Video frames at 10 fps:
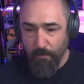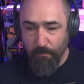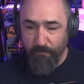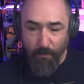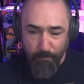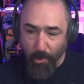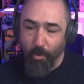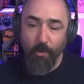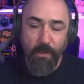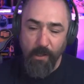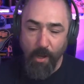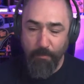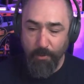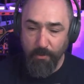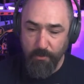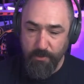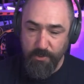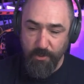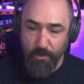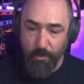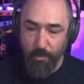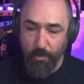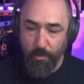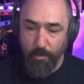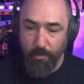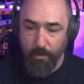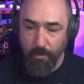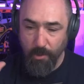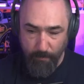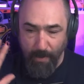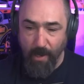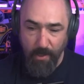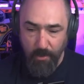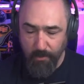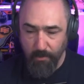From pulling up to goodbye,